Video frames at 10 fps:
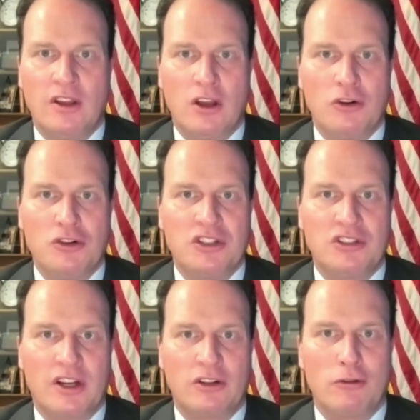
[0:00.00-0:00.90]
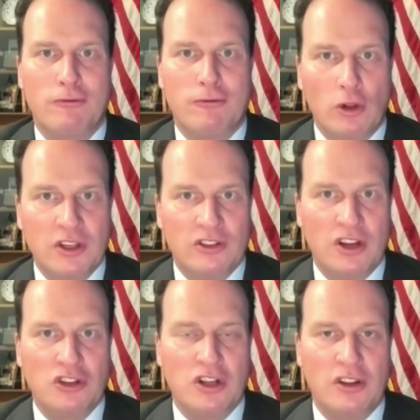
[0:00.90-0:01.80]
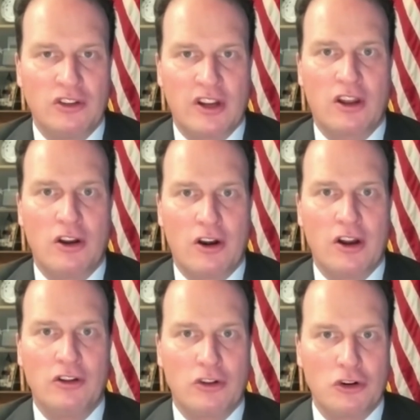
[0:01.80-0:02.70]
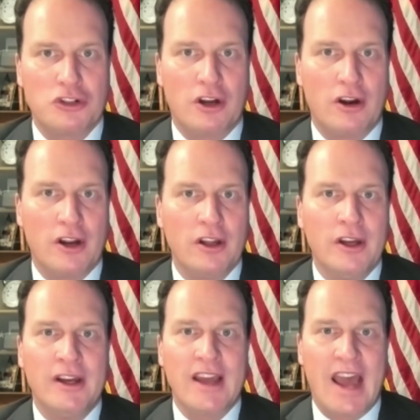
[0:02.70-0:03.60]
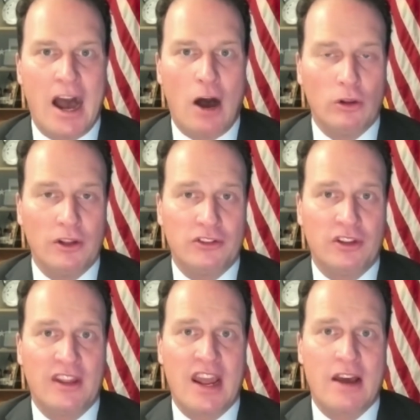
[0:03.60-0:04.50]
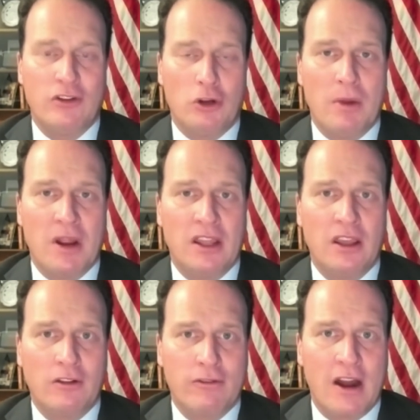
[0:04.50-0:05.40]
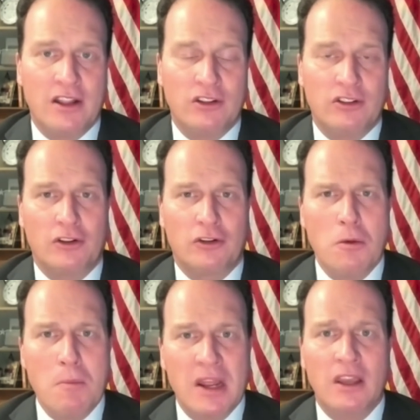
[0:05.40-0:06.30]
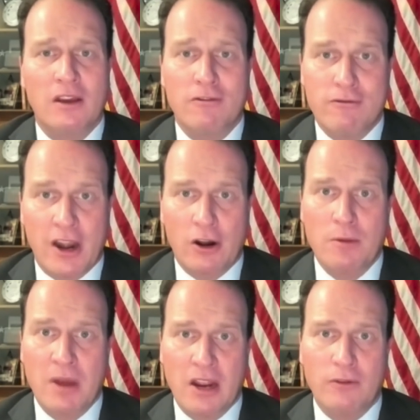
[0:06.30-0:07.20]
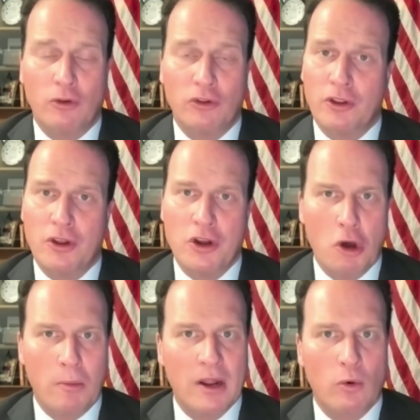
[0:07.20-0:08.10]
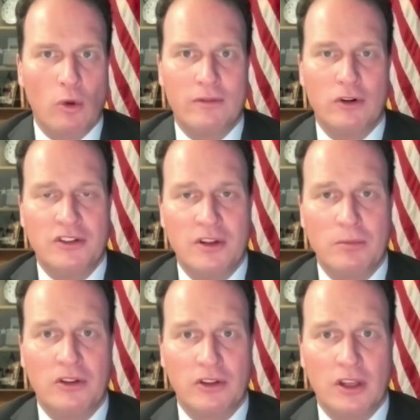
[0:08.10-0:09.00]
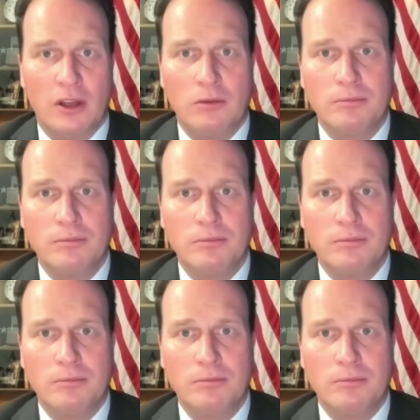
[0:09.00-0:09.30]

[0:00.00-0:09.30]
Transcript: the energy sector, fully sanctioning the secondary and tertiary outlets that they have in their banking and finance sector, and making it very painful so that nobody will ever attempt this again.